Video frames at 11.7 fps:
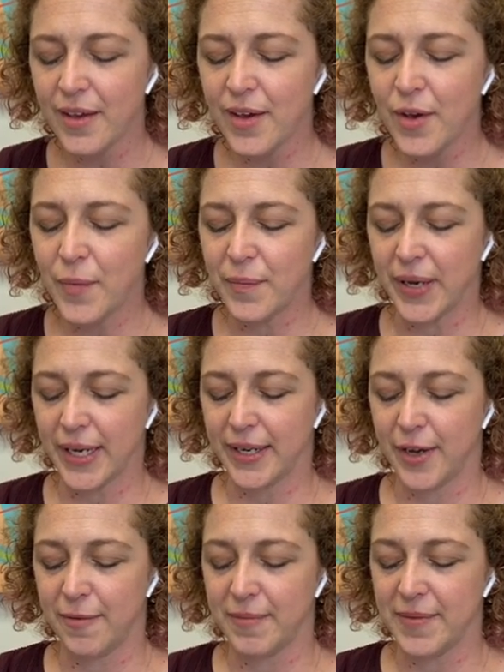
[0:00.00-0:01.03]
But
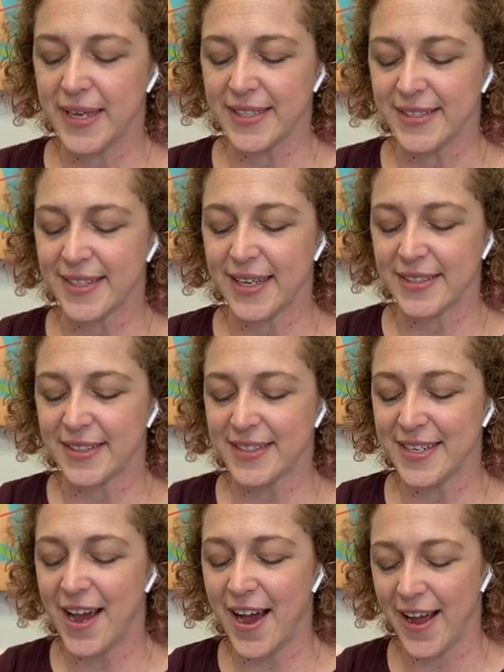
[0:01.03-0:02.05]
it's
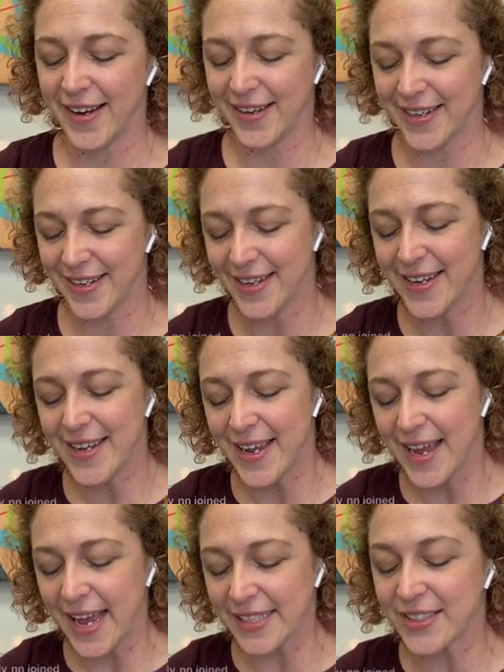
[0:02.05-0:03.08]

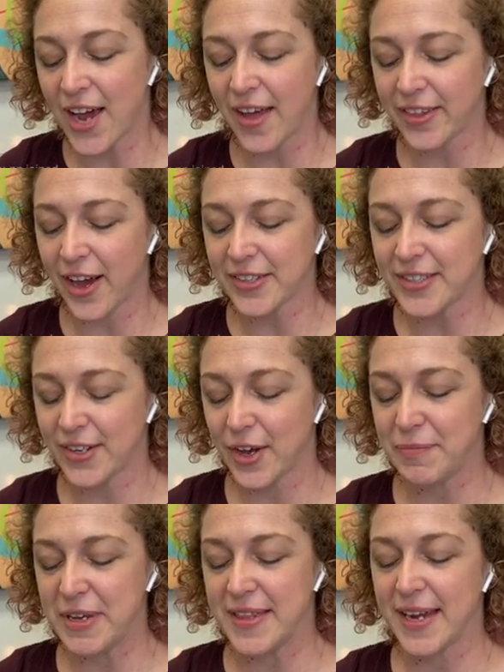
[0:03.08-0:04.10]
not lost on
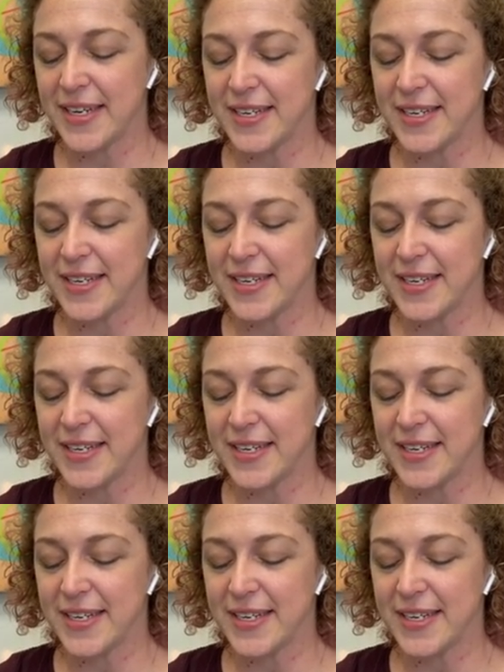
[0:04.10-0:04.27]
me that he